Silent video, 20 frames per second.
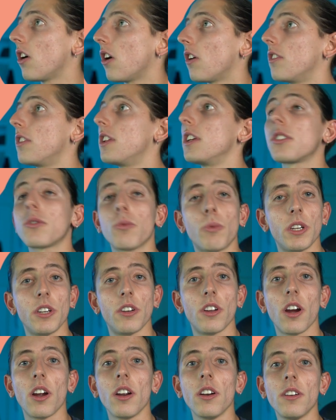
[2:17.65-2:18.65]
On this
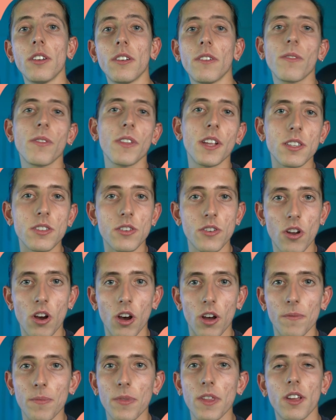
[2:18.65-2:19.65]
window, it's
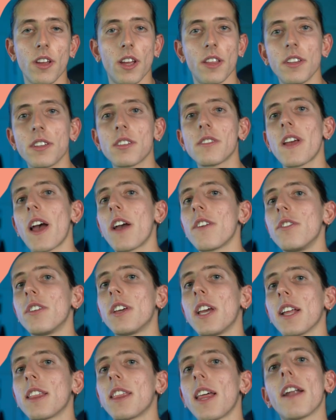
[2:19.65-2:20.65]
not. And this is how you
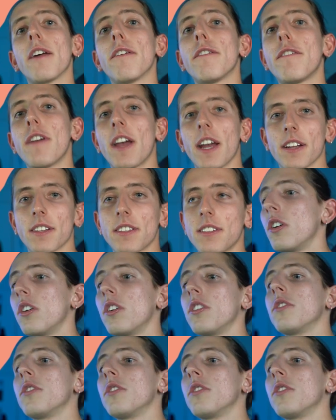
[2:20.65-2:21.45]
get that effect.